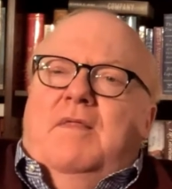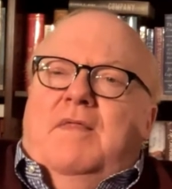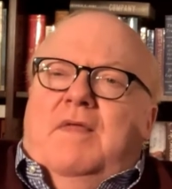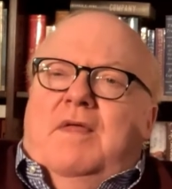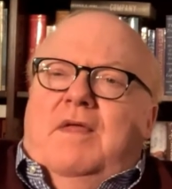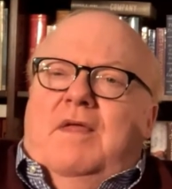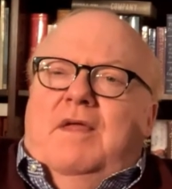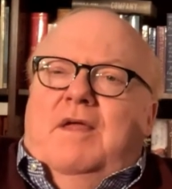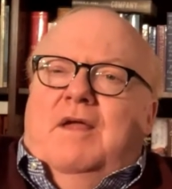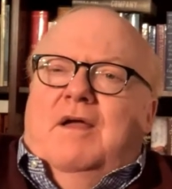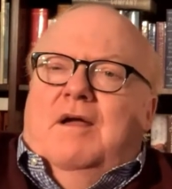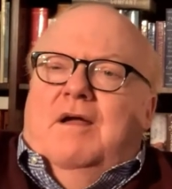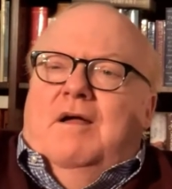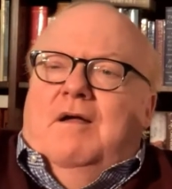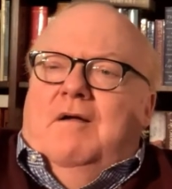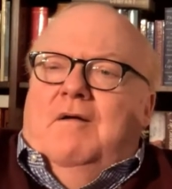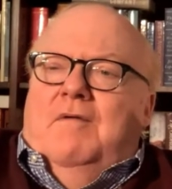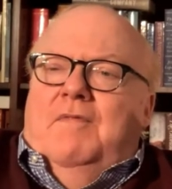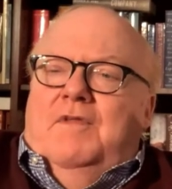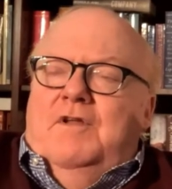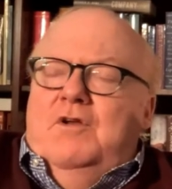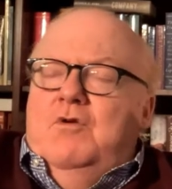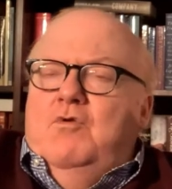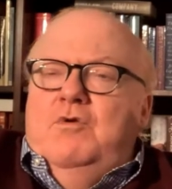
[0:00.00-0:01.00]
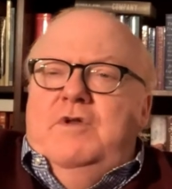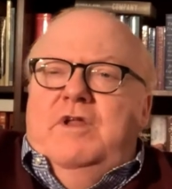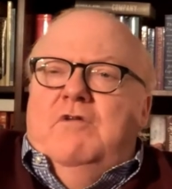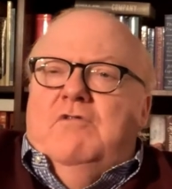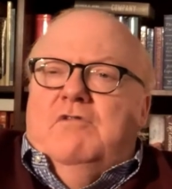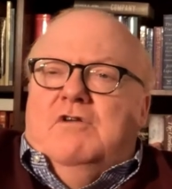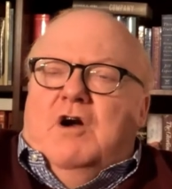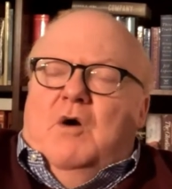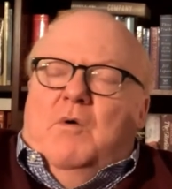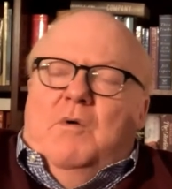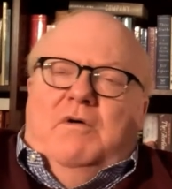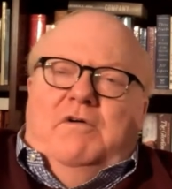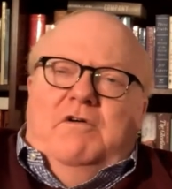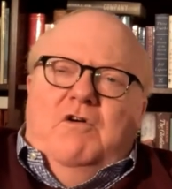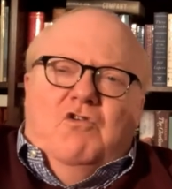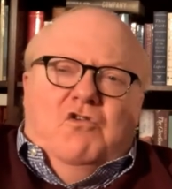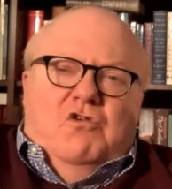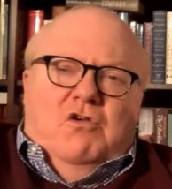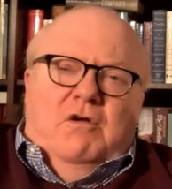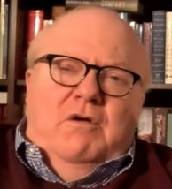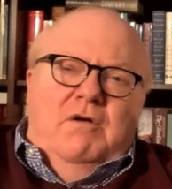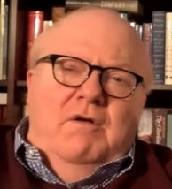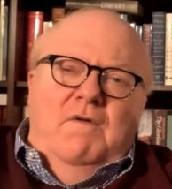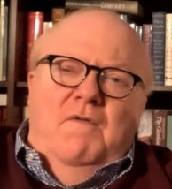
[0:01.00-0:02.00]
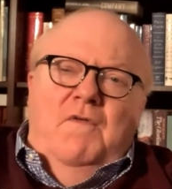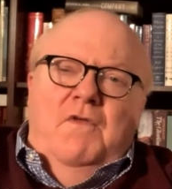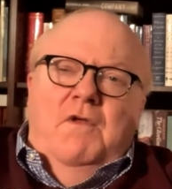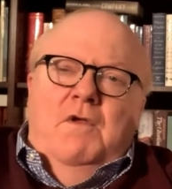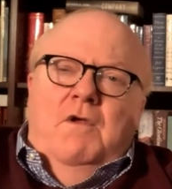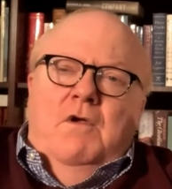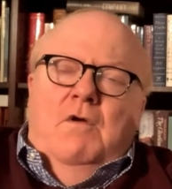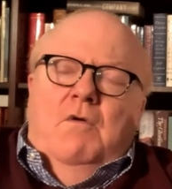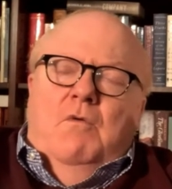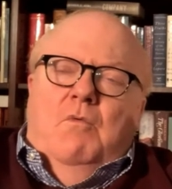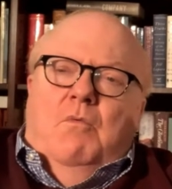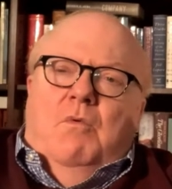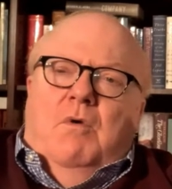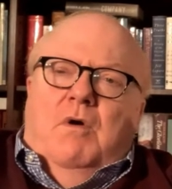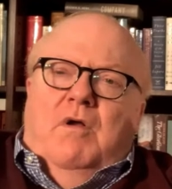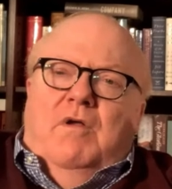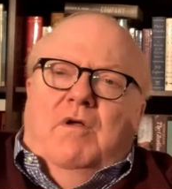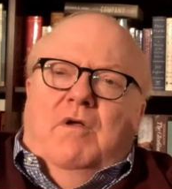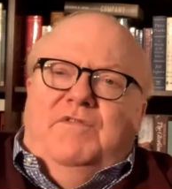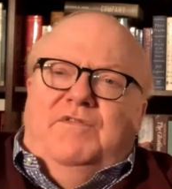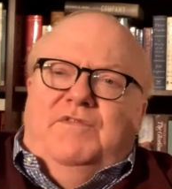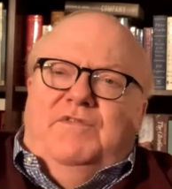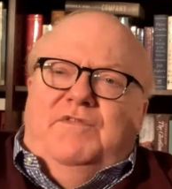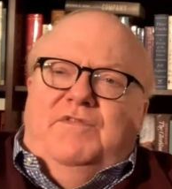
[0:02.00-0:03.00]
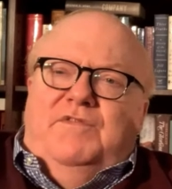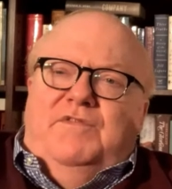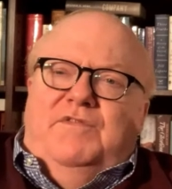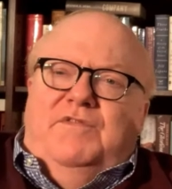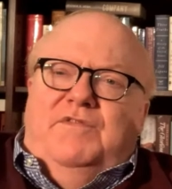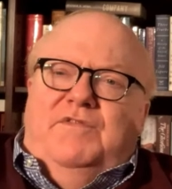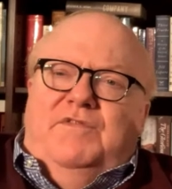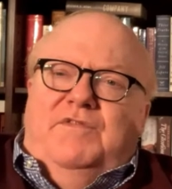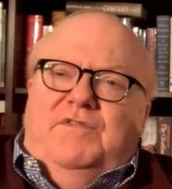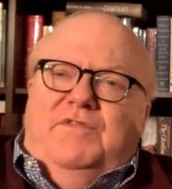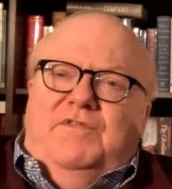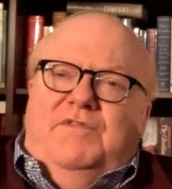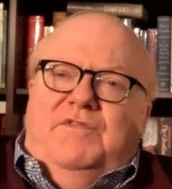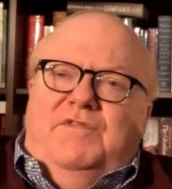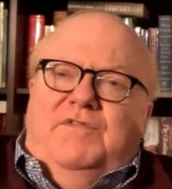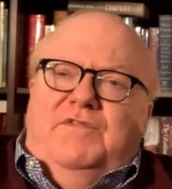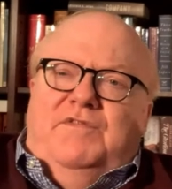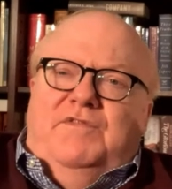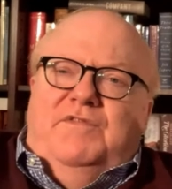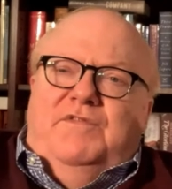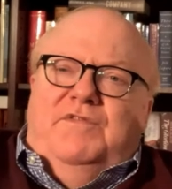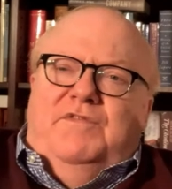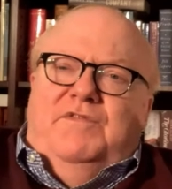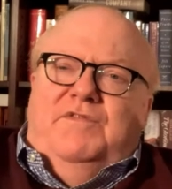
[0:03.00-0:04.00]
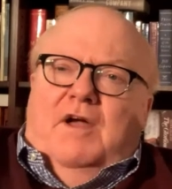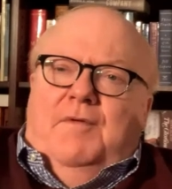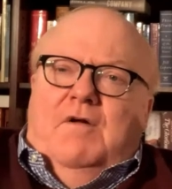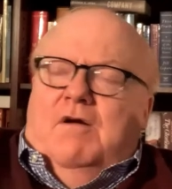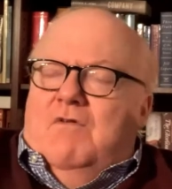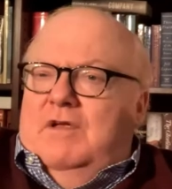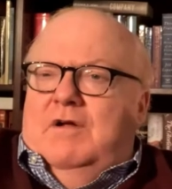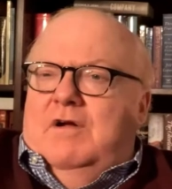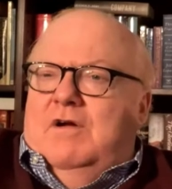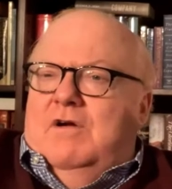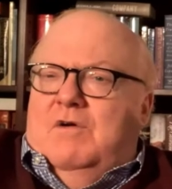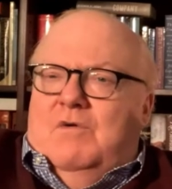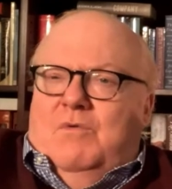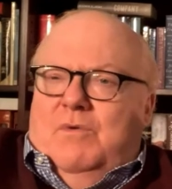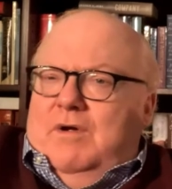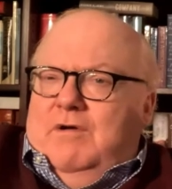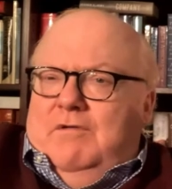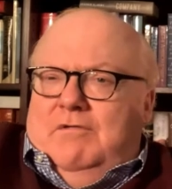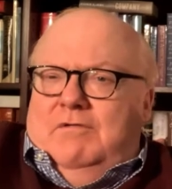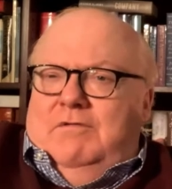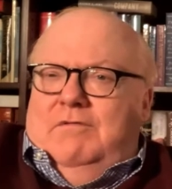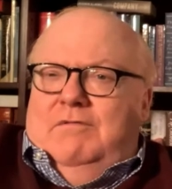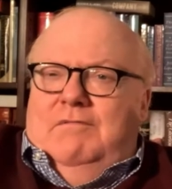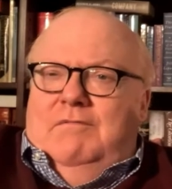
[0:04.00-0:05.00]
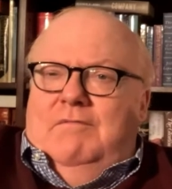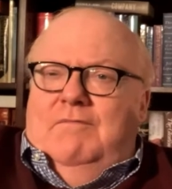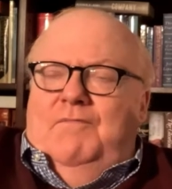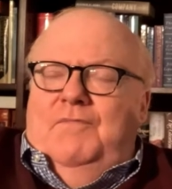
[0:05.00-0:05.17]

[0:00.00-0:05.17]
The, uh, the New Deal coalition was uh, a, a crazy quilt